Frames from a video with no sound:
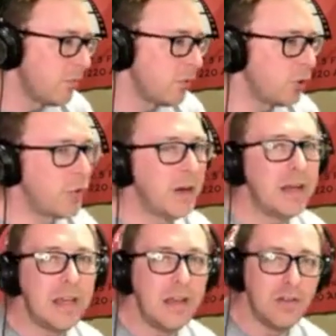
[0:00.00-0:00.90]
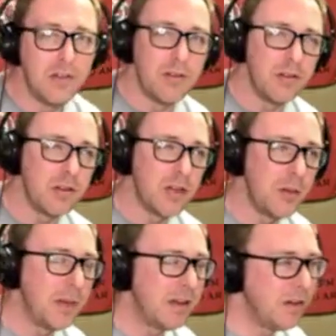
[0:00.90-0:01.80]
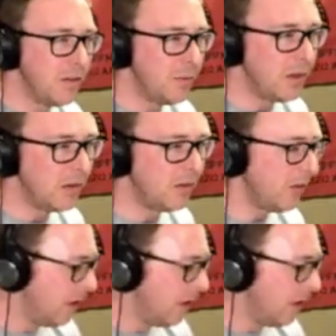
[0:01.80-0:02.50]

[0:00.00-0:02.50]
grandkids coming into the mix.